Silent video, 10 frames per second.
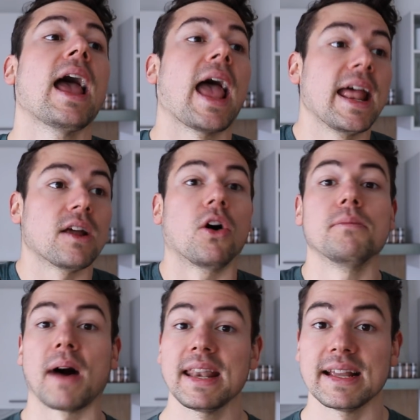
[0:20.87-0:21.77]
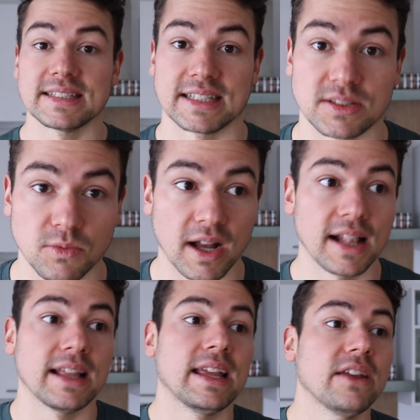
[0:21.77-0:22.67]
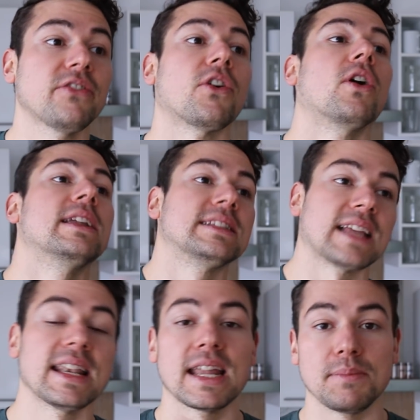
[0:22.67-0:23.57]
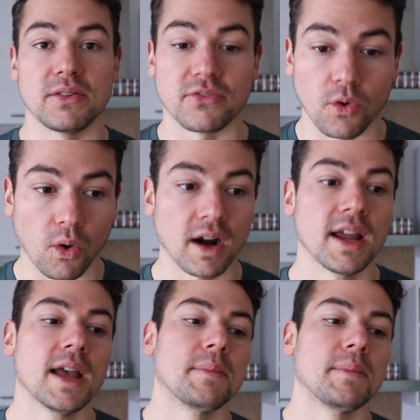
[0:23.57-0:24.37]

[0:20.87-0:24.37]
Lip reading: and on Mondays as well, if on the Sunday before,